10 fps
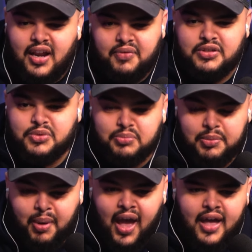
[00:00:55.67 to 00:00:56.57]
I never said it was gonna be
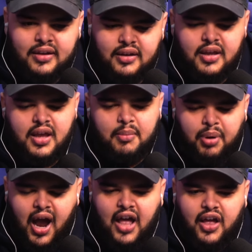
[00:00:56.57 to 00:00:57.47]
bad,
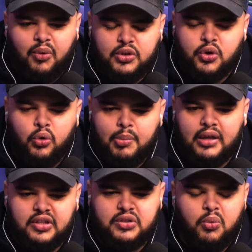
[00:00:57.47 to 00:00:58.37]
but I what's cool
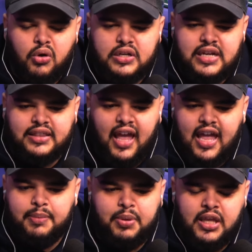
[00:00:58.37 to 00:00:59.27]
about this award? It's not
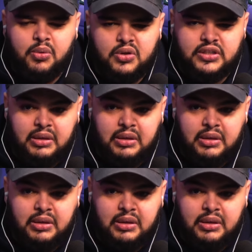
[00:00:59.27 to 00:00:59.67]
the AP, where it's the